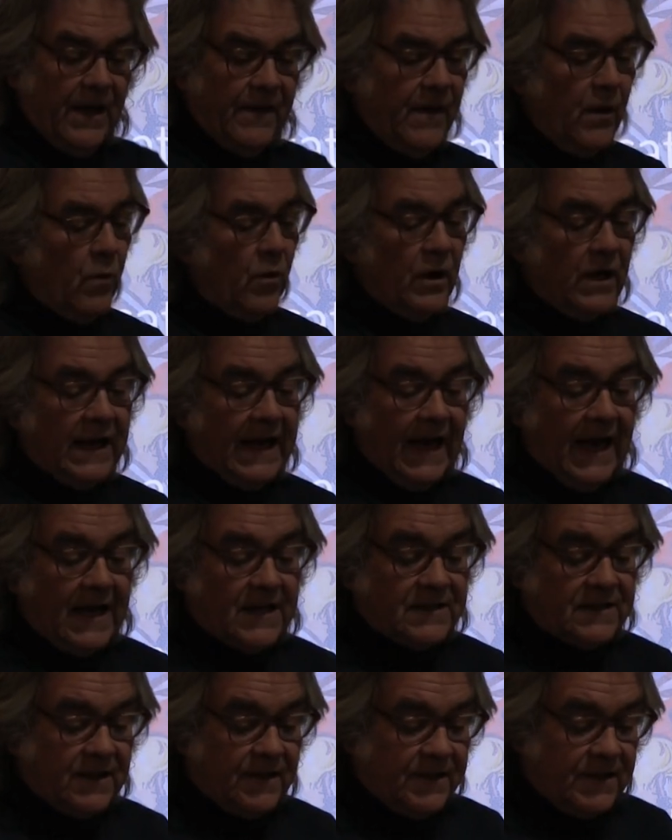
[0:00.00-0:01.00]
They were
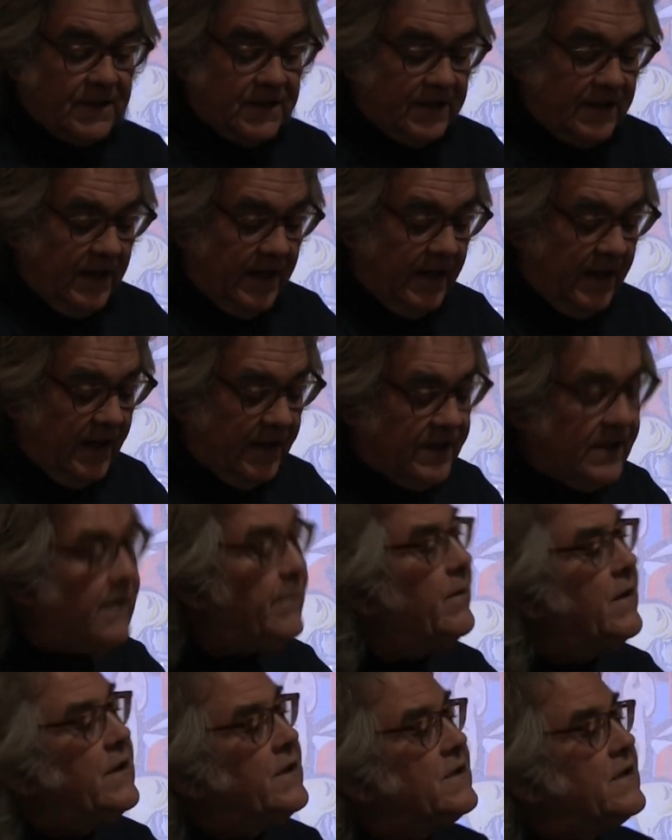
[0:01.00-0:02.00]
aghast that the city
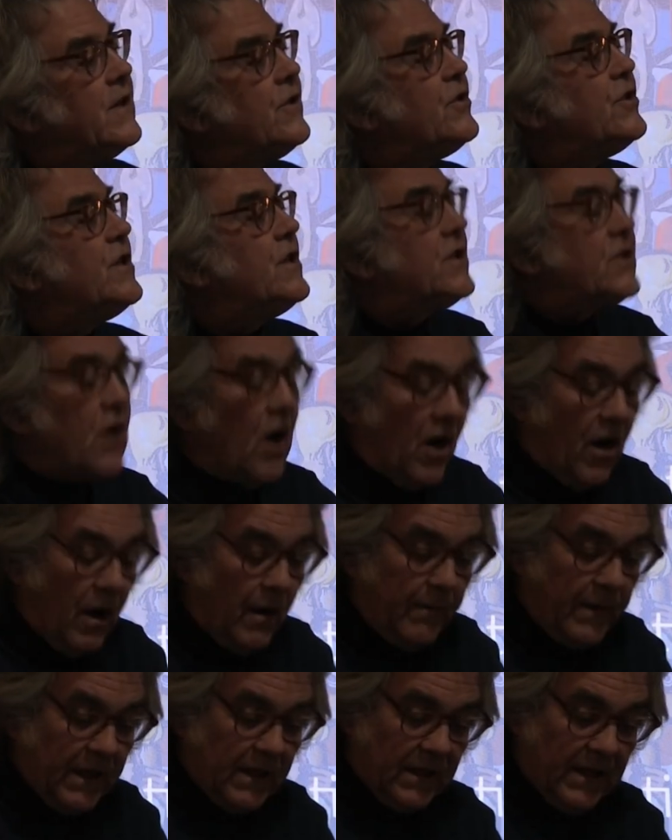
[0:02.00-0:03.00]
exhibited such
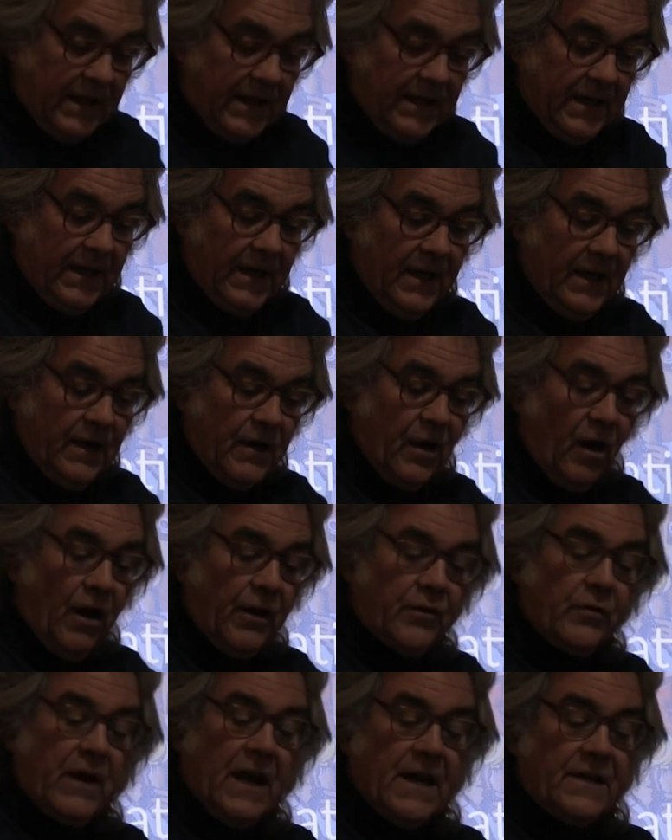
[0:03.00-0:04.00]
disarmingly
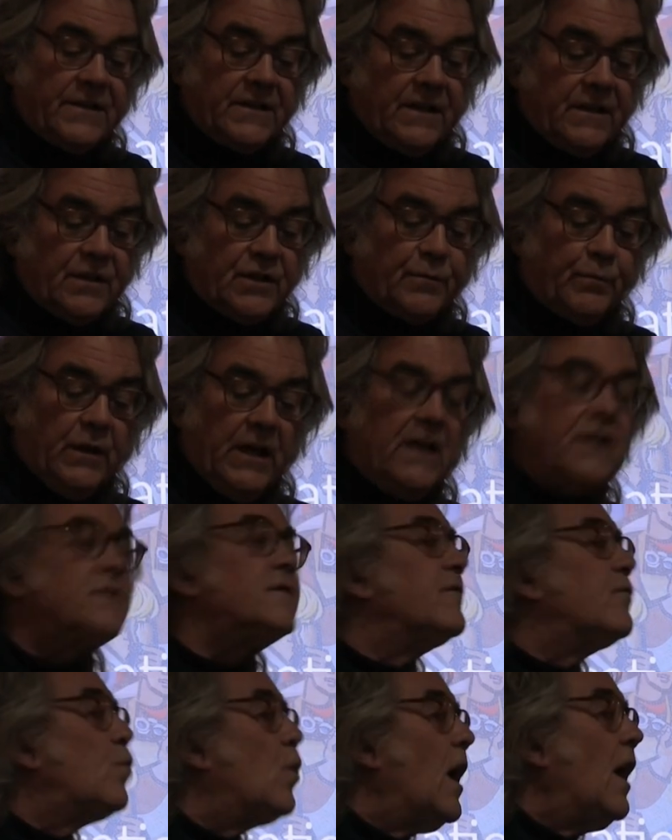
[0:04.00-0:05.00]
contrasting
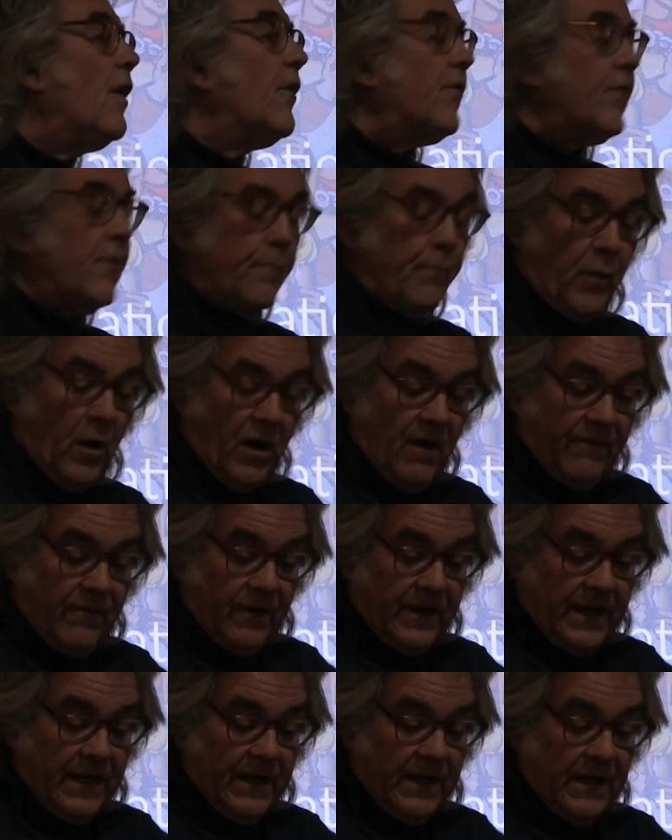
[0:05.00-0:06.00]
displays of wealth and
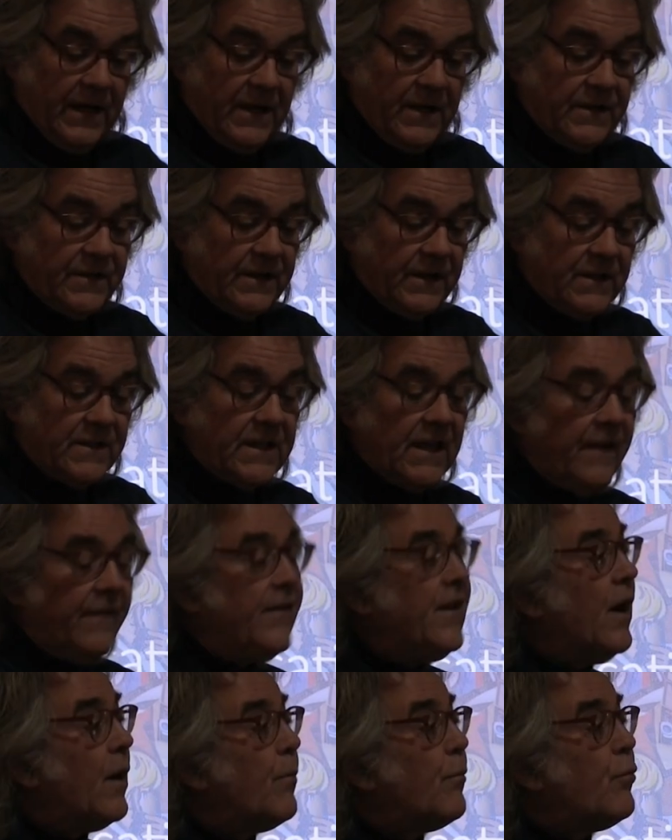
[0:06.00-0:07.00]
poverty, since
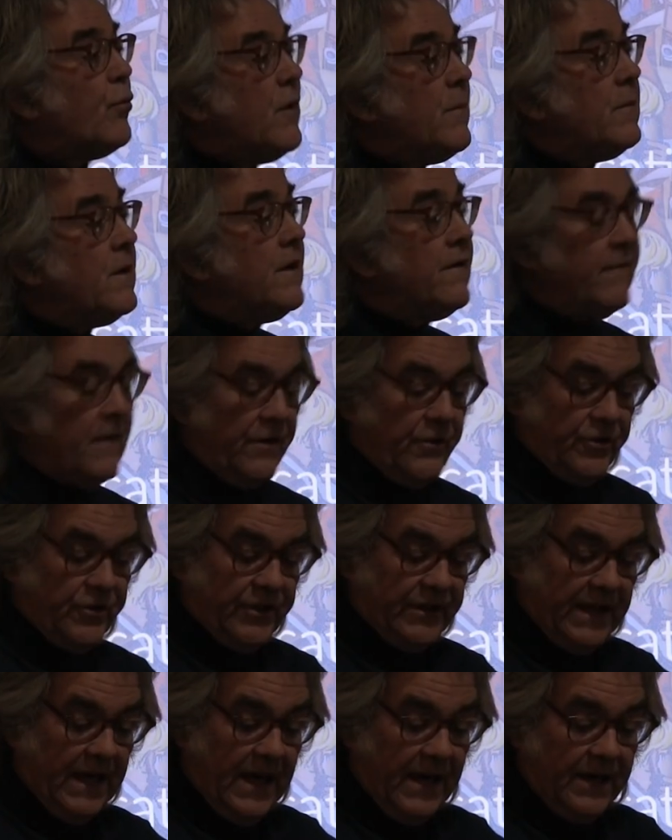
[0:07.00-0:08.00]
in their primitive
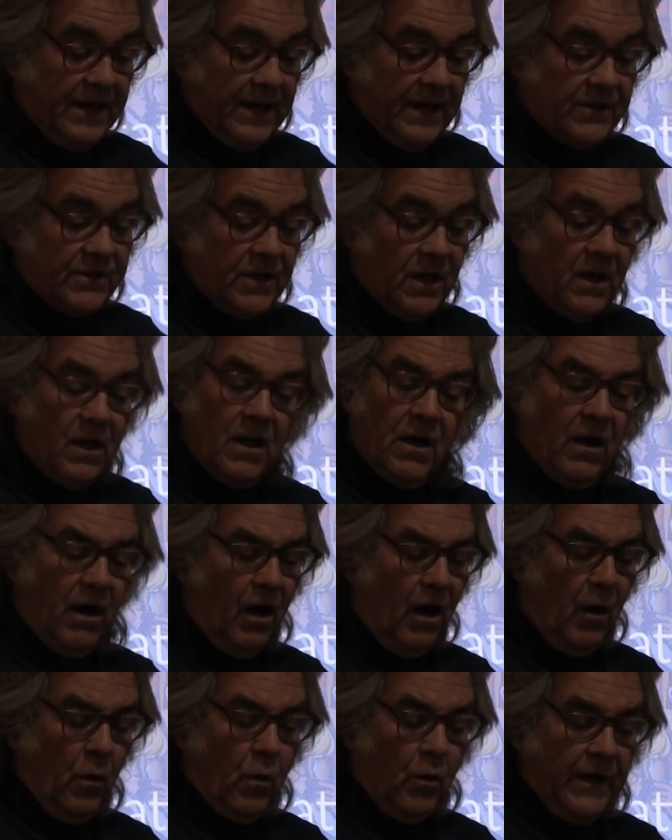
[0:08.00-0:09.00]
understandings,
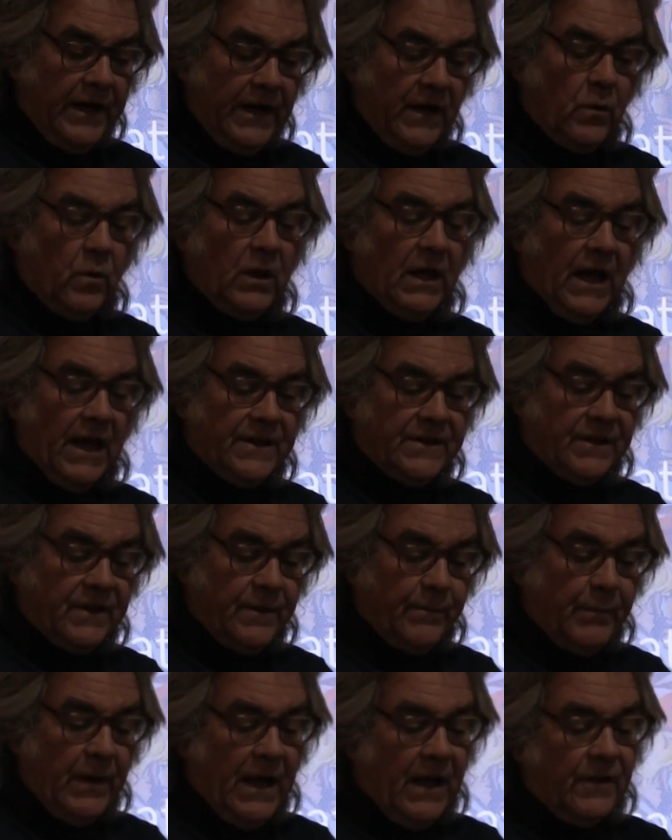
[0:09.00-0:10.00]
all were equalized in
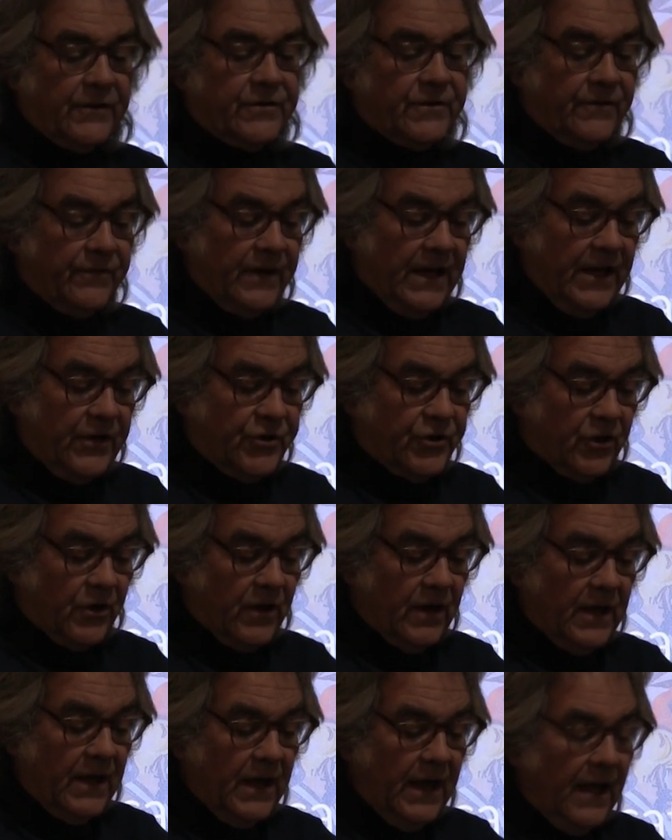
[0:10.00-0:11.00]
the balance of nature,
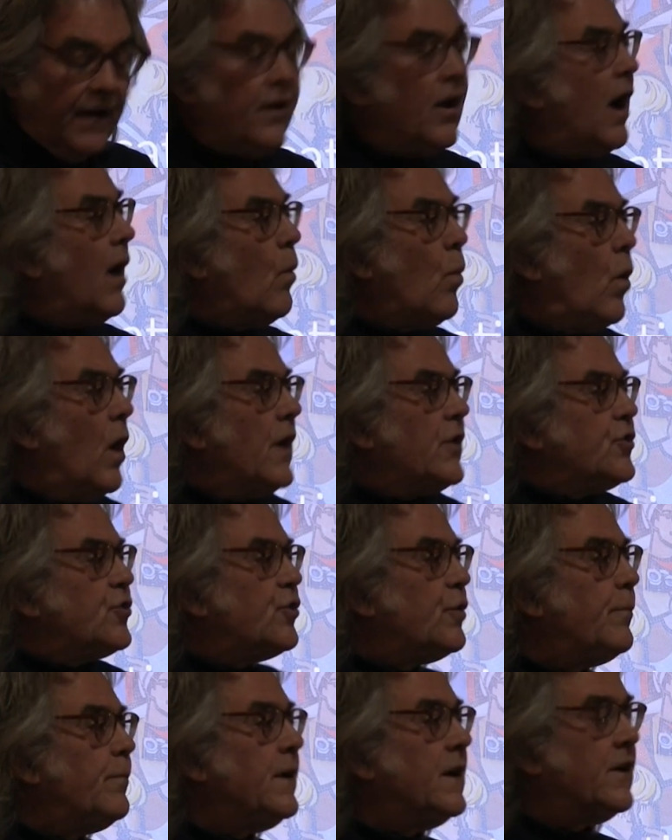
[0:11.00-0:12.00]
and not one
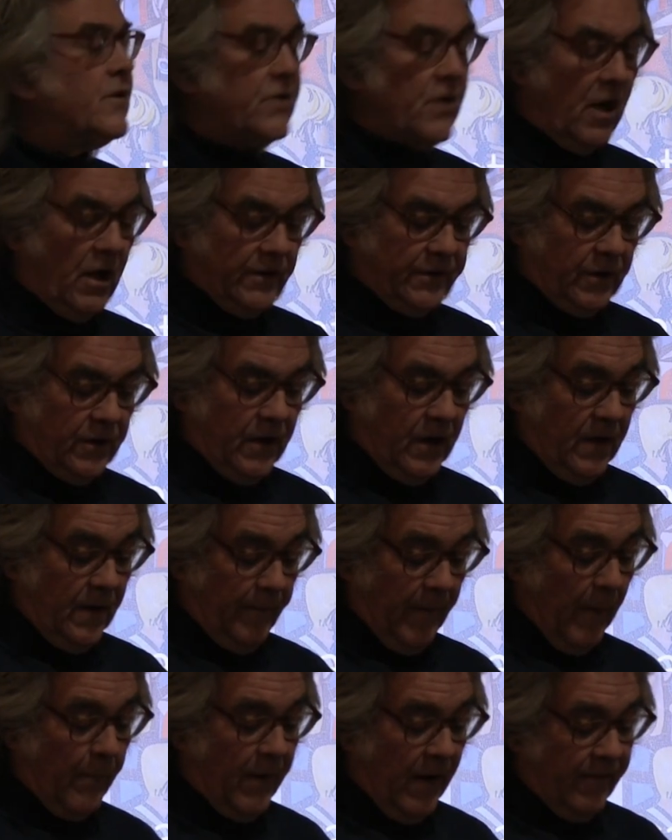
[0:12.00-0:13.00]
should be exalted
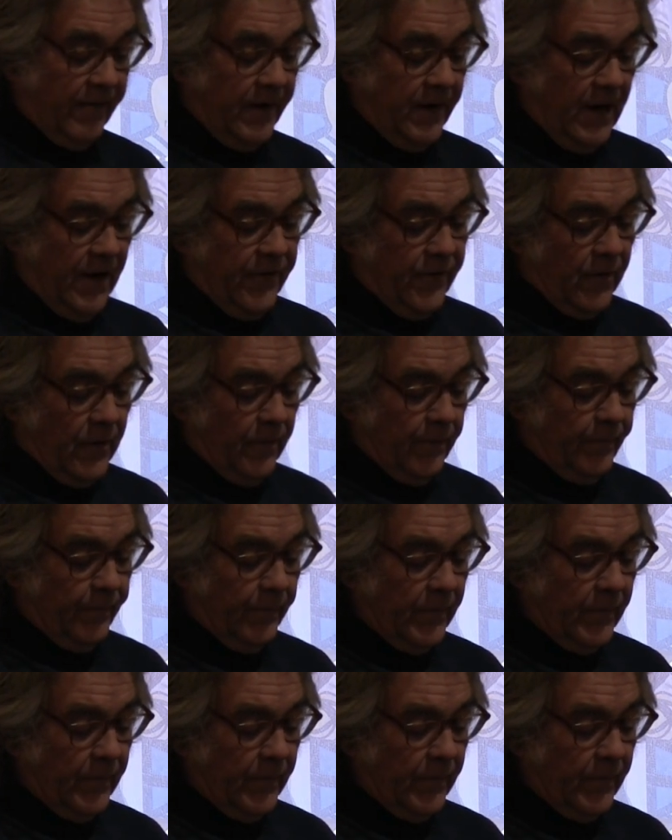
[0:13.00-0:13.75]
above another.